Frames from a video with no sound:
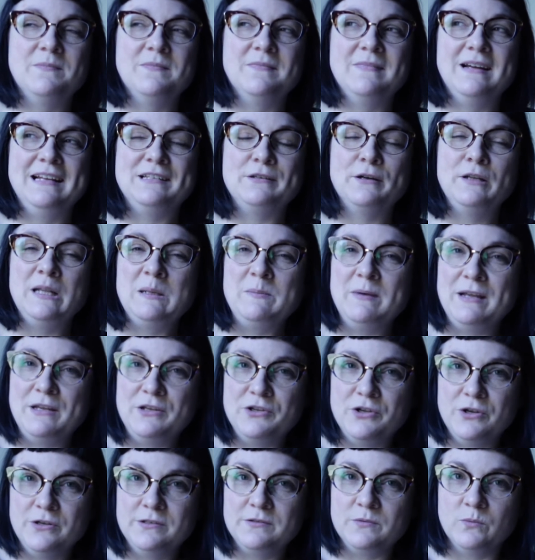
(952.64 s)
it's only been
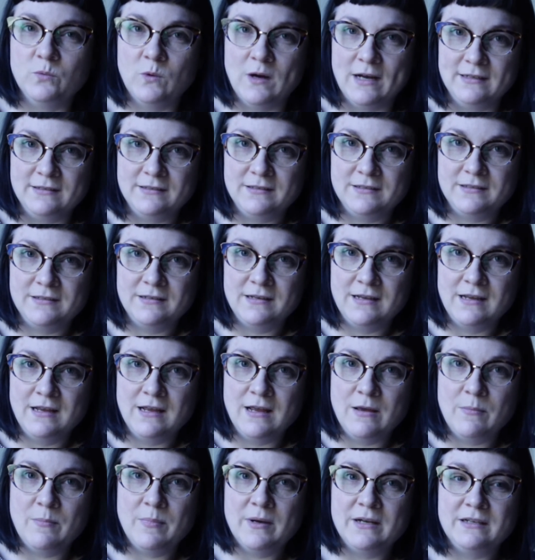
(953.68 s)
used once,
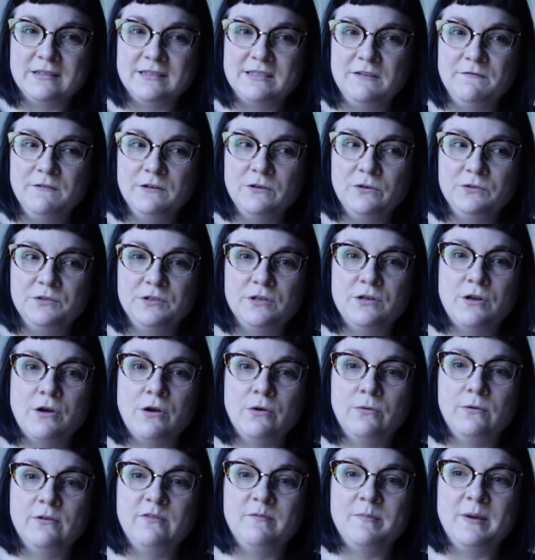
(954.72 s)
but it's difficult to
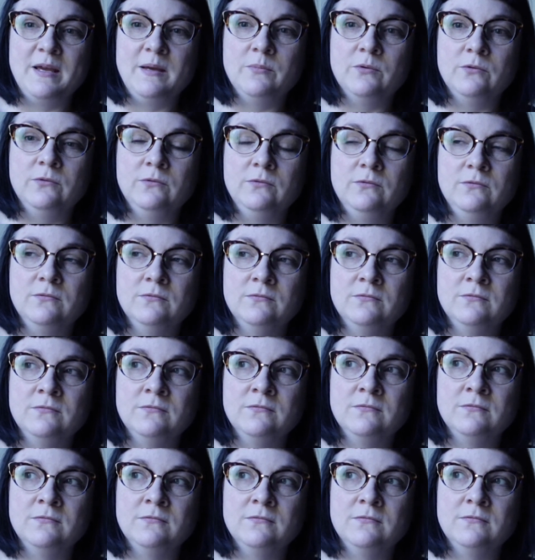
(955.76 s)
know if people
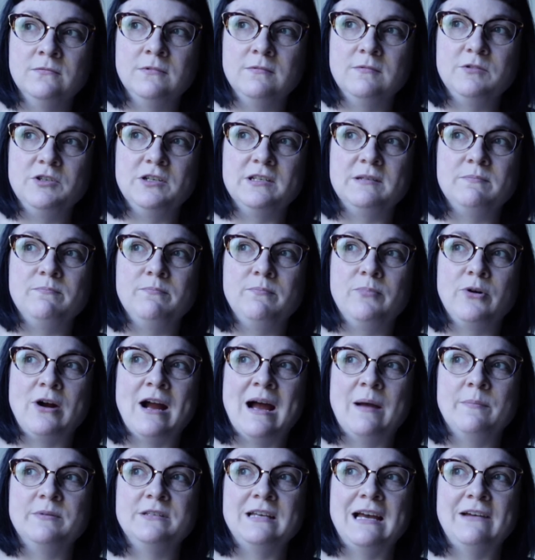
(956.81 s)
just
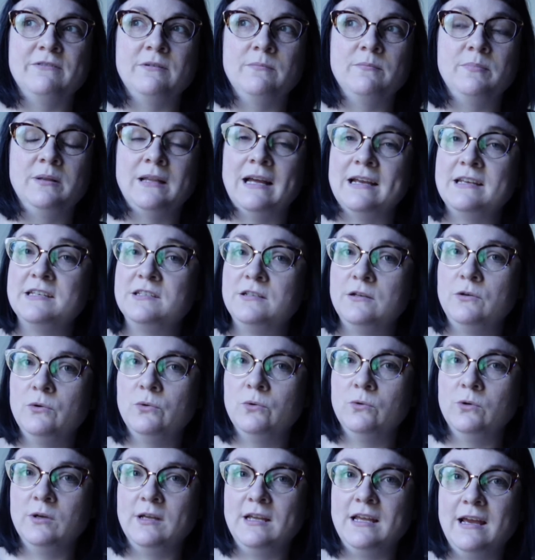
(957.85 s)
perhaps haven't placed an
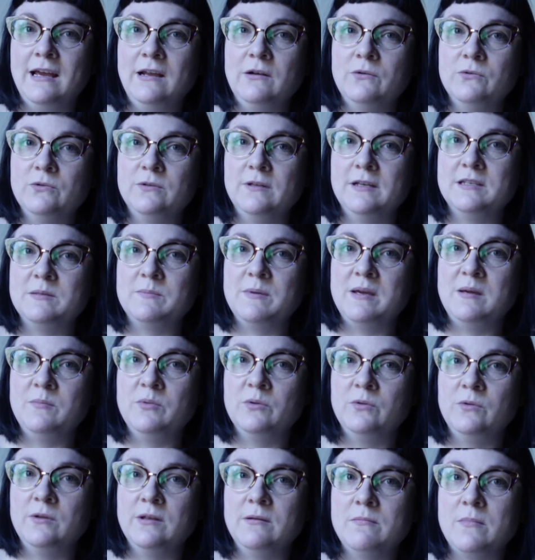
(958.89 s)
order yet, or there's
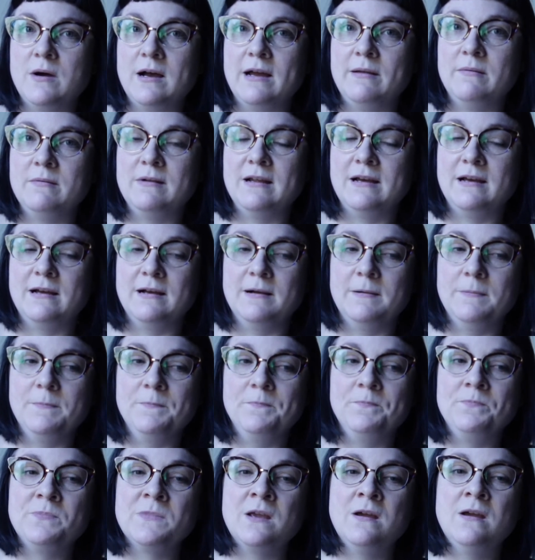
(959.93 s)
people that might
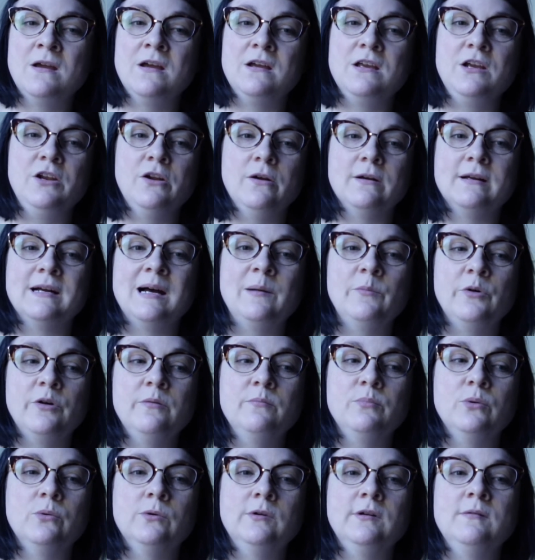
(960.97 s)
come on
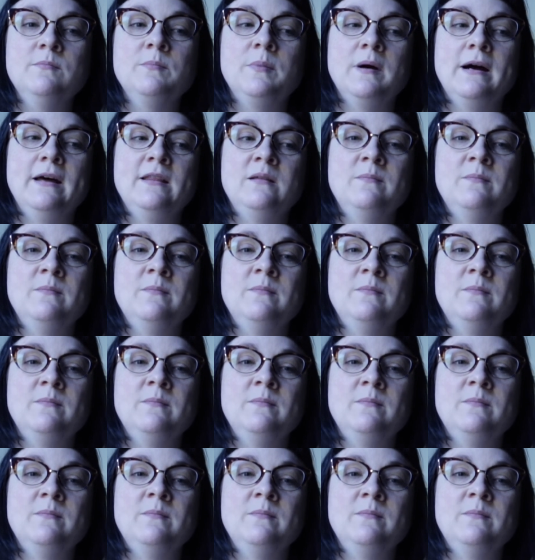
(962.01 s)
board and buy the